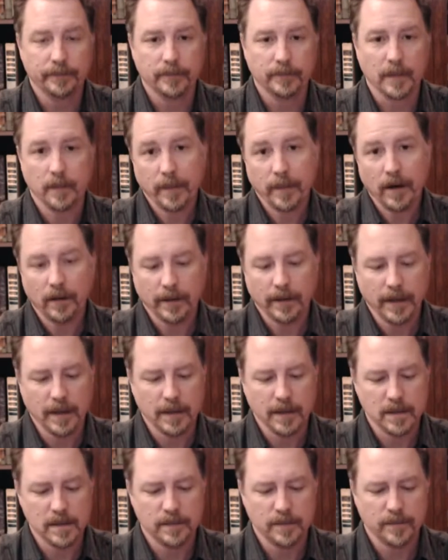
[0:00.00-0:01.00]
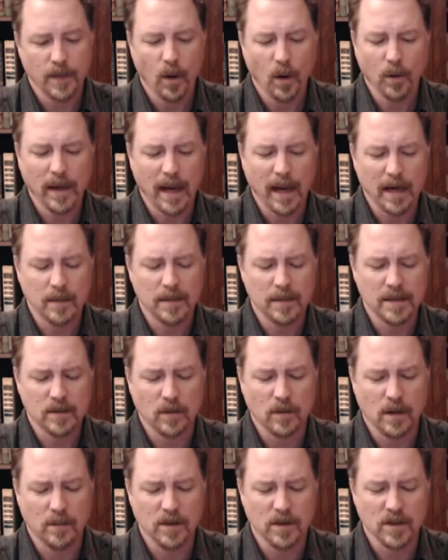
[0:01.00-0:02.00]
Apparently, it's okay to be
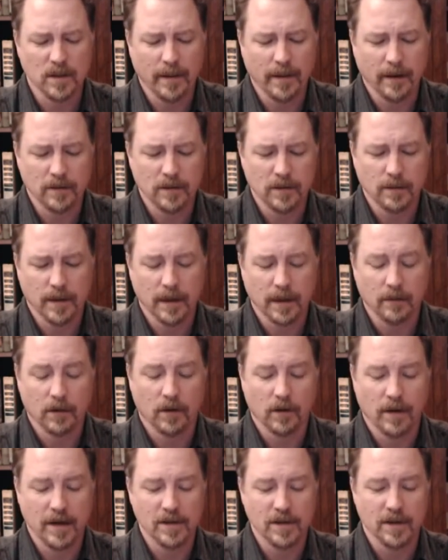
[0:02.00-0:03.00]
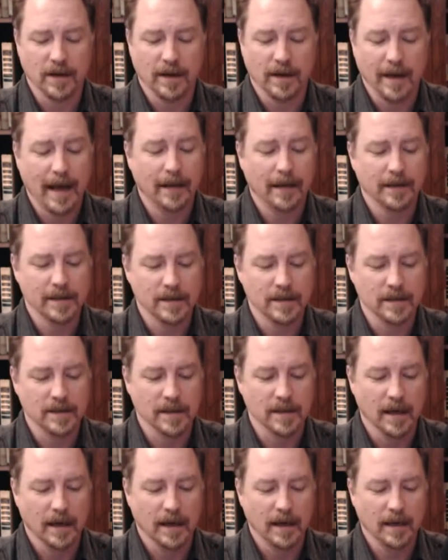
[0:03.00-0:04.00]
squeamish about doing a regression
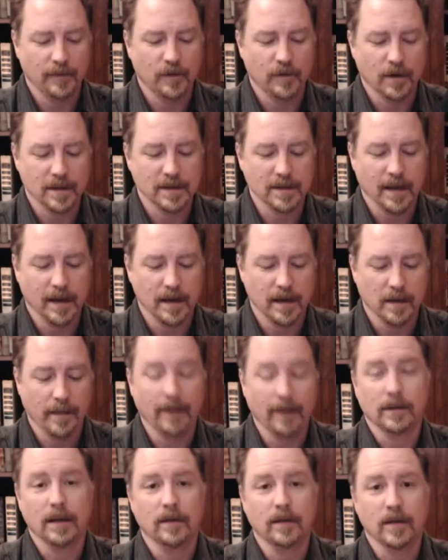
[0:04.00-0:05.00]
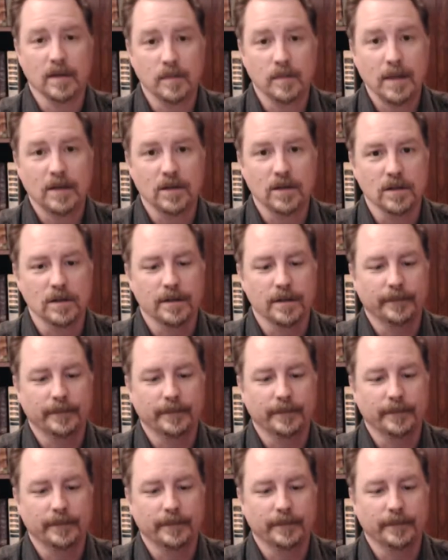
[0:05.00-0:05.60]
analysis if you're excited about giving speeches.